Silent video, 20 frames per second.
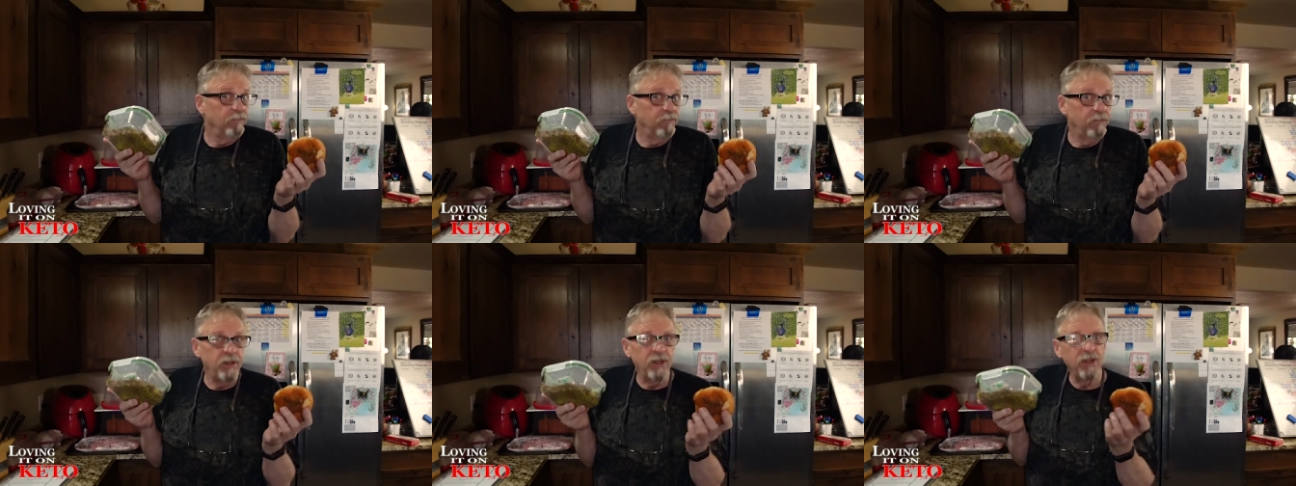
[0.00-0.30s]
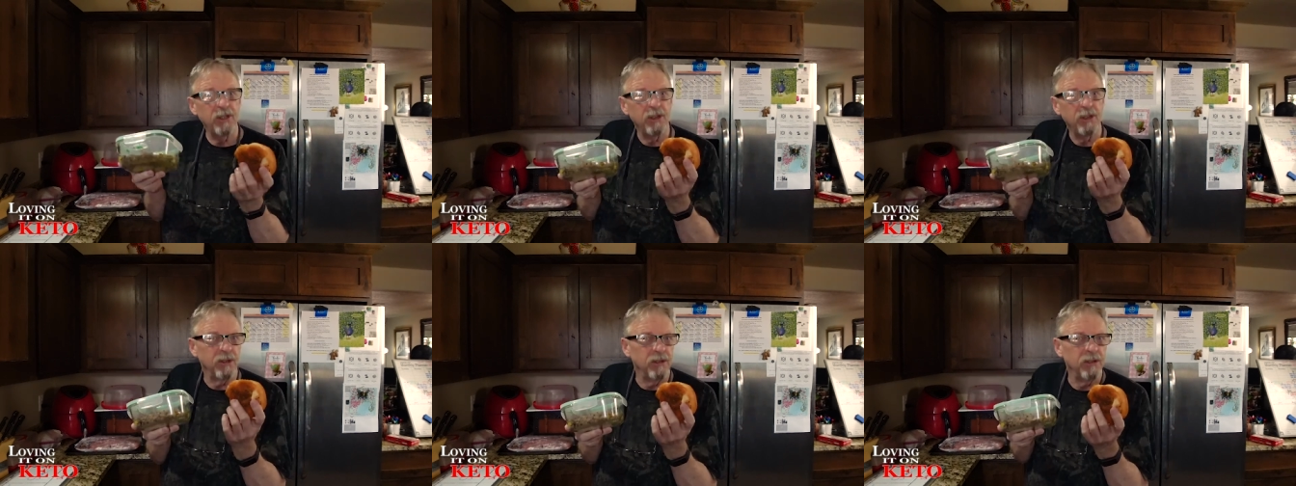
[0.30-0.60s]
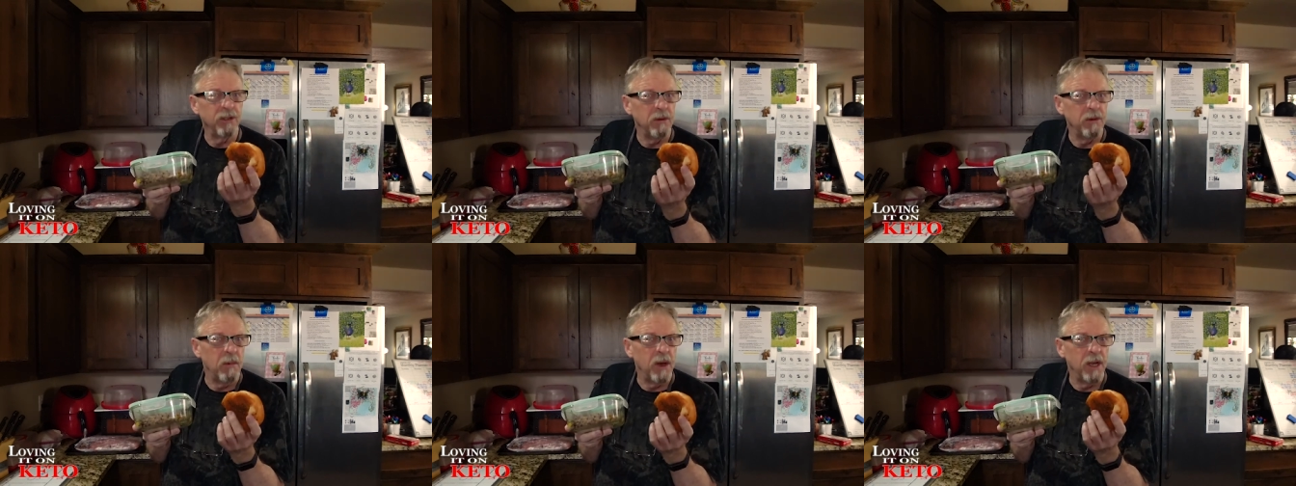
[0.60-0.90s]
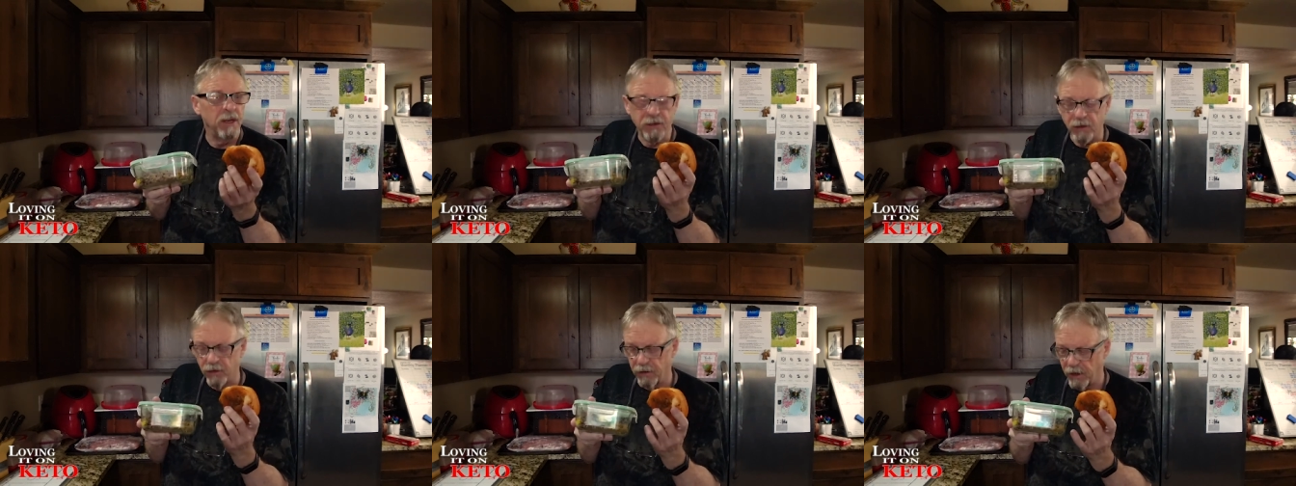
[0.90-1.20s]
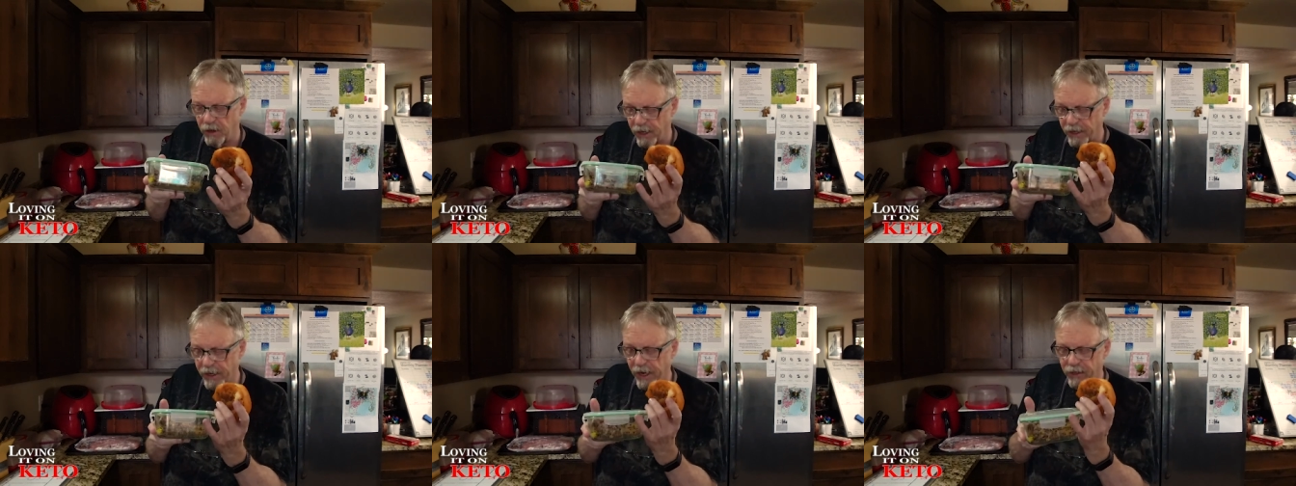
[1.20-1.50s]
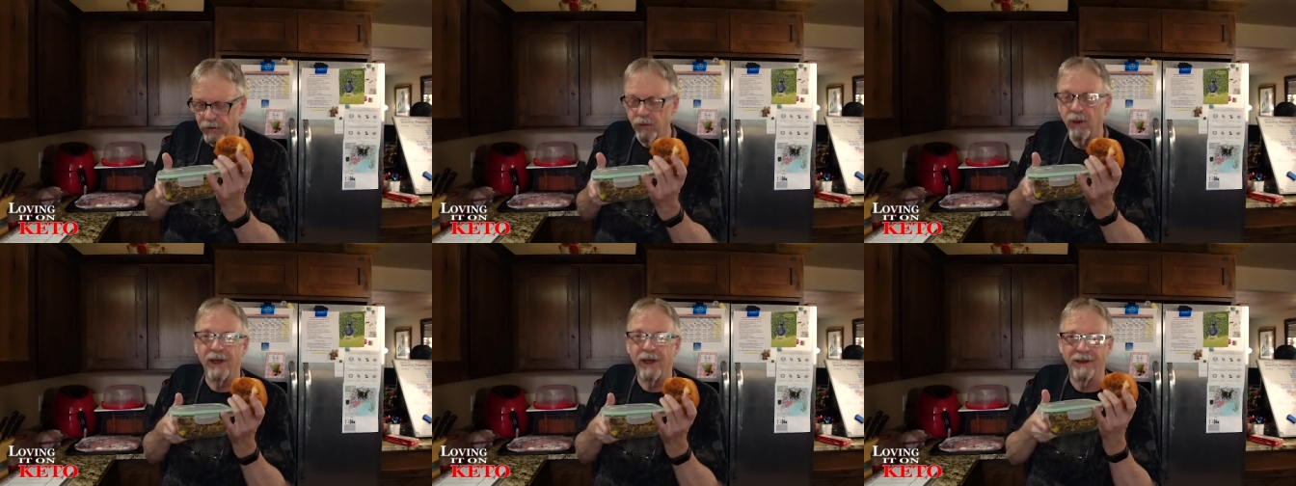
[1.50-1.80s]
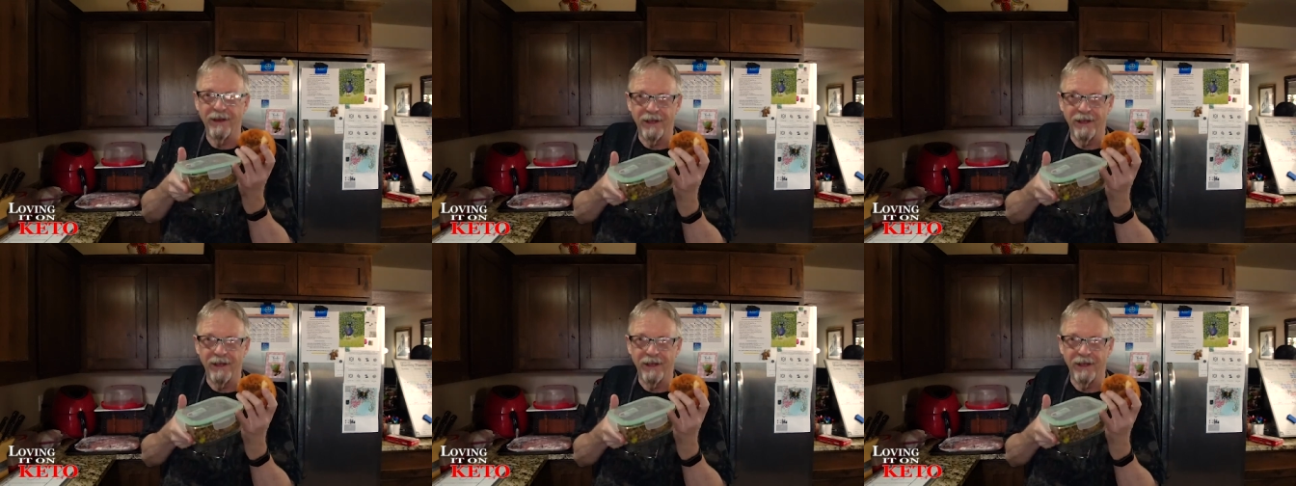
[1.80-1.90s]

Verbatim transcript: Which is usually mustard, and guess what?